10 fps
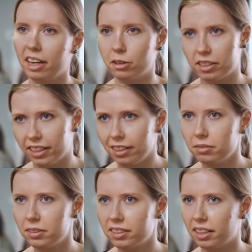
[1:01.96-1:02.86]

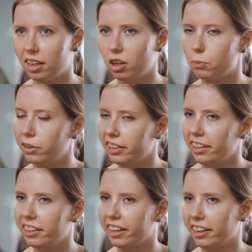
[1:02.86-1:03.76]
ourselves
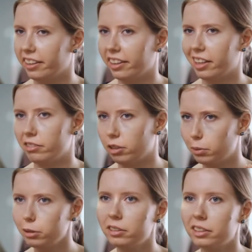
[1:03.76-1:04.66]
operating like a
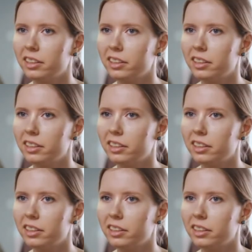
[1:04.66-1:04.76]
robot,